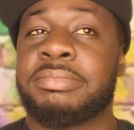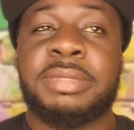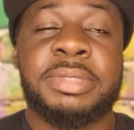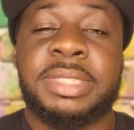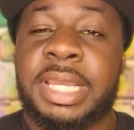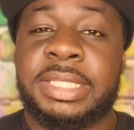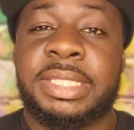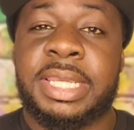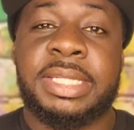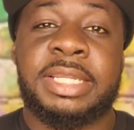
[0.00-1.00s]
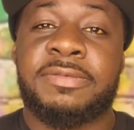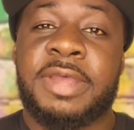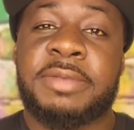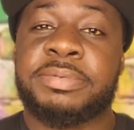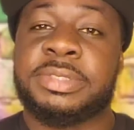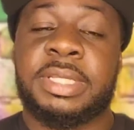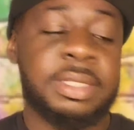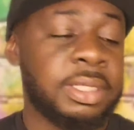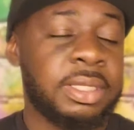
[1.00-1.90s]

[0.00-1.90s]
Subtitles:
maybe 98, 95%,